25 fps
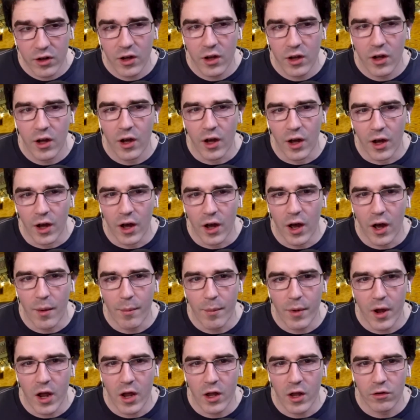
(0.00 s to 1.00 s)
um,
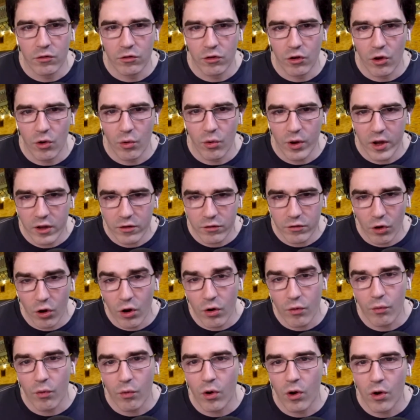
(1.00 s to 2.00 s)
and so his current
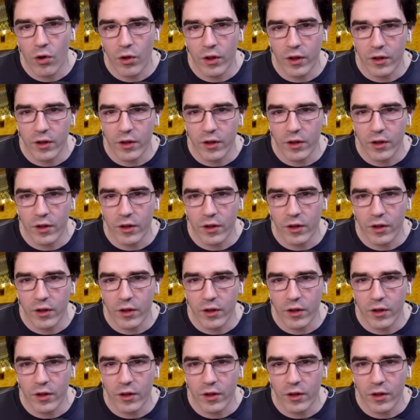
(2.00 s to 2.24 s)
role is